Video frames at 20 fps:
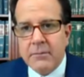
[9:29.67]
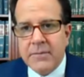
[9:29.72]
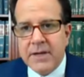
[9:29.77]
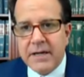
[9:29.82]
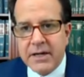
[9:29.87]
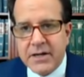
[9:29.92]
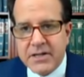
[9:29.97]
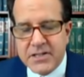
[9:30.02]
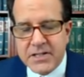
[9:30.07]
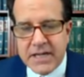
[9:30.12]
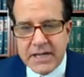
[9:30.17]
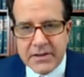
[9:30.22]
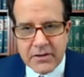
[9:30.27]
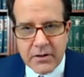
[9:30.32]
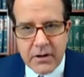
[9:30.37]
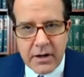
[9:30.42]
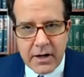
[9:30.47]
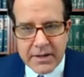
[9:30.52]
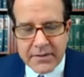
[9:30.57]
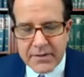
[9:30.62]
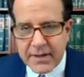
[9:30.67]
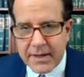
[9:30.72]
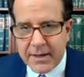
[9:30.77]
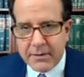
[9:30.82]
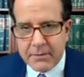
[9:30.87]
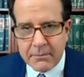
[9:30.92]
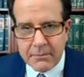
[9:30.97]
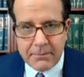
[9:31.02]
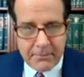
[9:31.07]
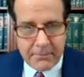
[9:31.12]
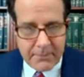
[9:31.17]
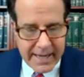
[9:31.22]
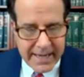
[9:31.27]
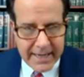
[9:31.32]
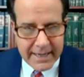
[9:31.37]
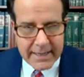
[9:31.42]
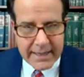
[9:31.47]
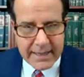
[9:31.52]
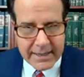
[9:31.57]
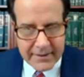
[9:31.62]
because he thought that
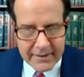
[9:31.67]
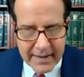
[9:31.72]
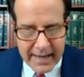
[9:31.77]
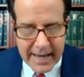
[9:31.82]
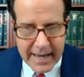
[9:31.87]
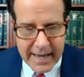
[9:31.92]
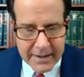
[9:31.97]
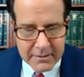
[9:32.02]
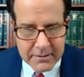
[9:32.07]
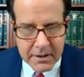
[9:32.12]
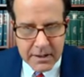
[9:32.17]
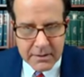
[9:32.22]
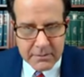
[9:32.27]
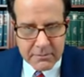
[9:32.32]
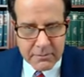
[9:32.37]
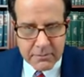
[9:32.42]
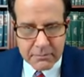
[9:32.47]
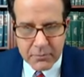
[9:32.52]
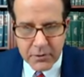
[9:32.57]
banning that, uh,